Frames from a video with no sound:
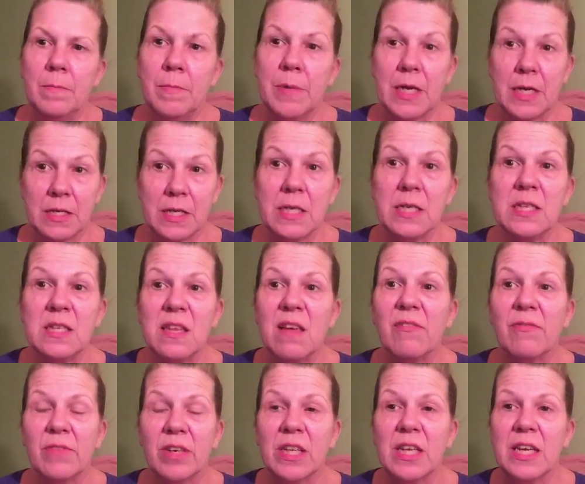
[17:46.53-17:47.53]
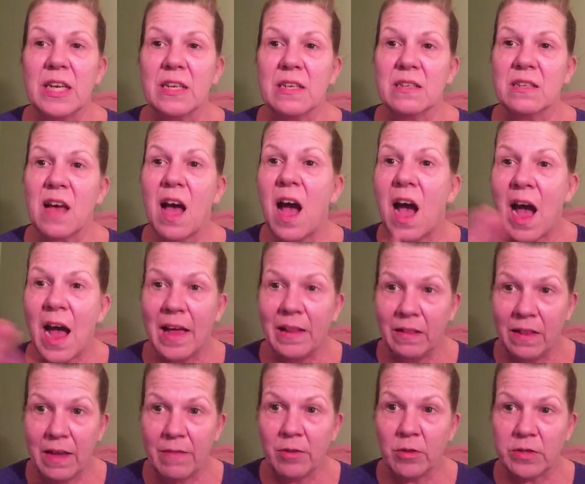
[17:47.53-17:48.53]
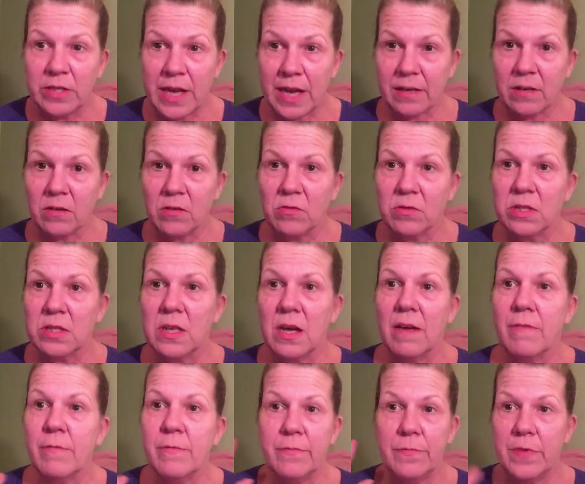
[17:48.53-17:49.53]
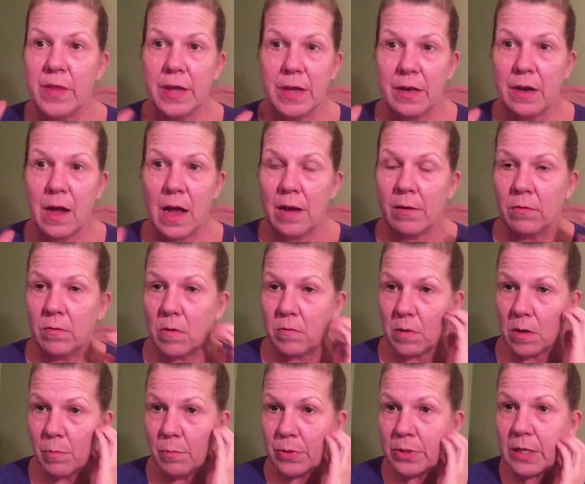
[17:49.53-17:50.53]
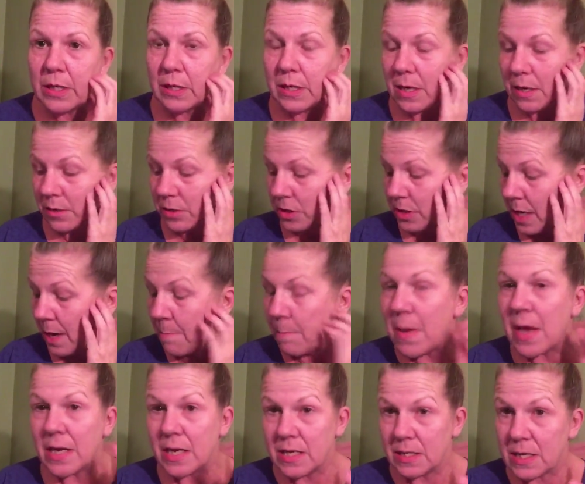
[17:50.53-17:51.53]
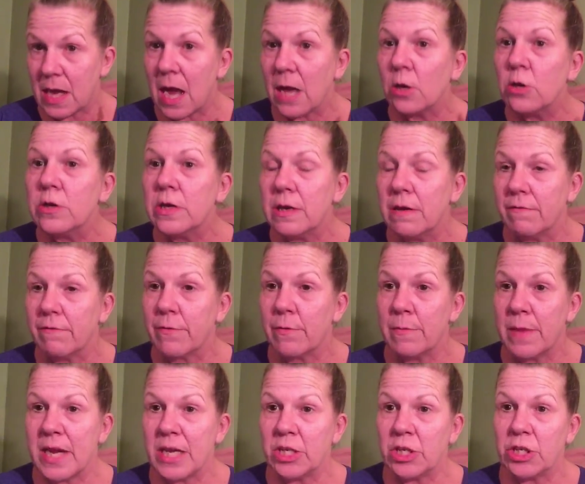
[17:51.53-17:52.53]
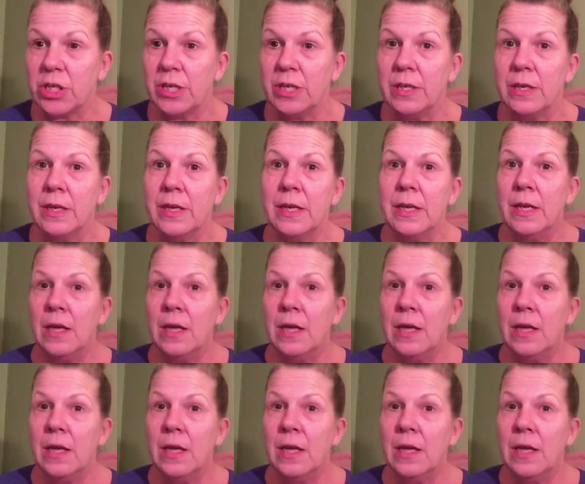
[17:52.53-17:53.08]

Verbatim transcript: because his stuff really is high-level technical stuff that I don't completely understand, but he's got good information.